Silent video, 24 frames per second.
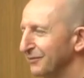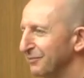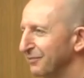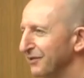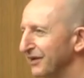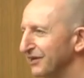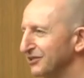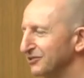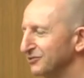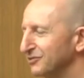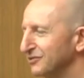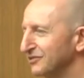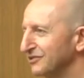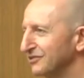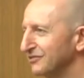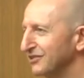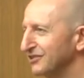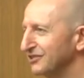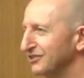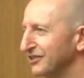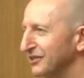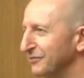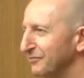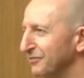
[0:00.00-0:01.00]
the place was
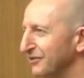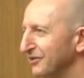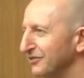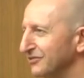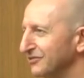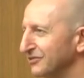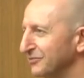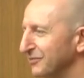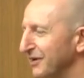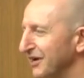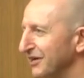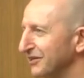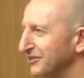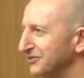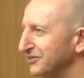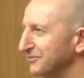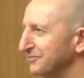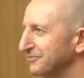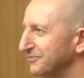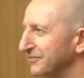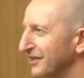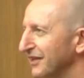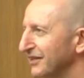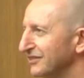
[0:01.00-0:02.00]
originally built
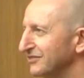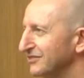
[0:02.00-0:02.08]
about